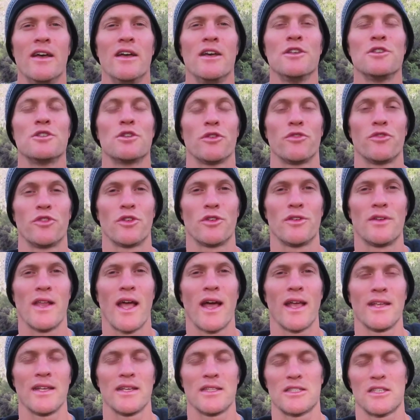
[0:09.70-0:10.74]
So if you're
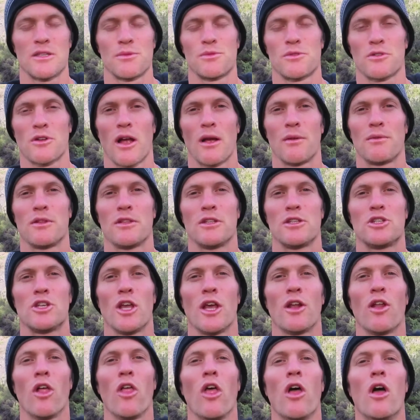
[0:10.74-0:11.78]
not yet subscribed to the
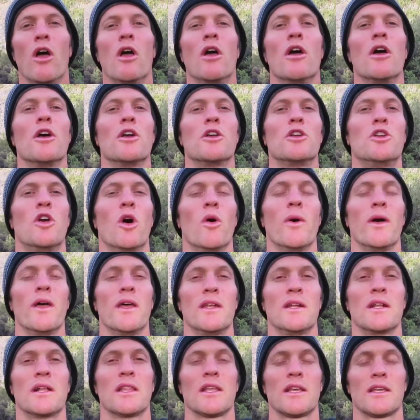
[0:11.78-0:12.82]
channel, go ahead
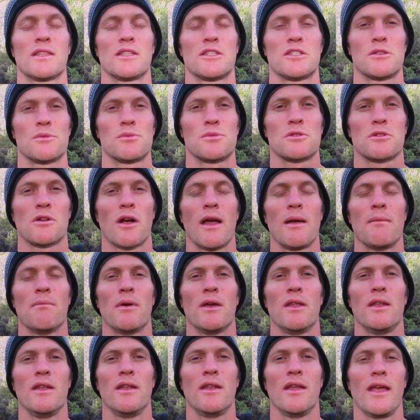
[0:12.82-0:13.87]
and click the subscribe
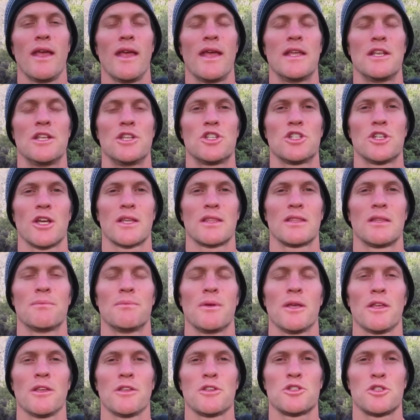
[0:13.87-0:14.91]
button and check the
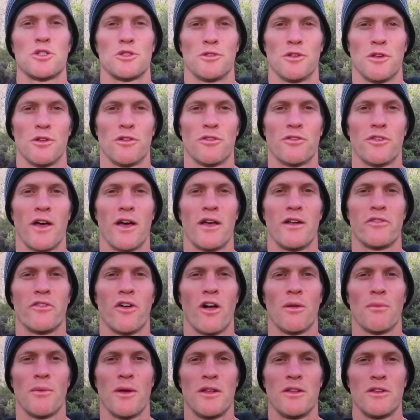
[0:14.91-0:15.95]
bell so you're notified of
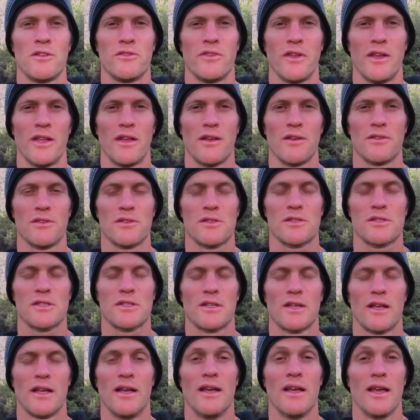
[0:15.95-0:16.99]
all my new videos.
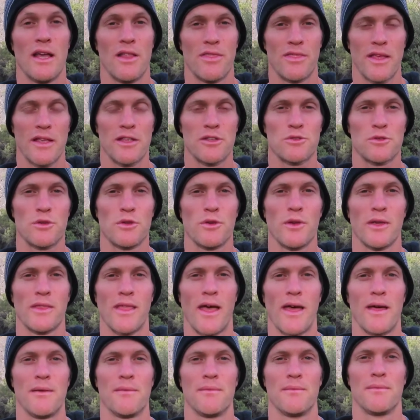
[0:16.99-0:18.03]
And thanks for doing that.